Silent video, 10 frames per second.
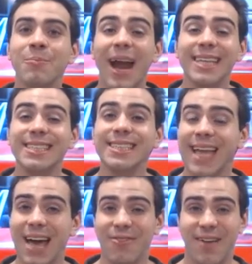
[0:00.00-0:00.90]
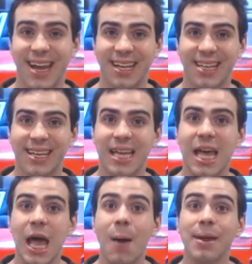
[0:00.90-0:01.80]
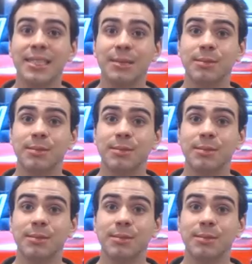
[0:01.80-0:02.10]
But I still laugh at it. Because if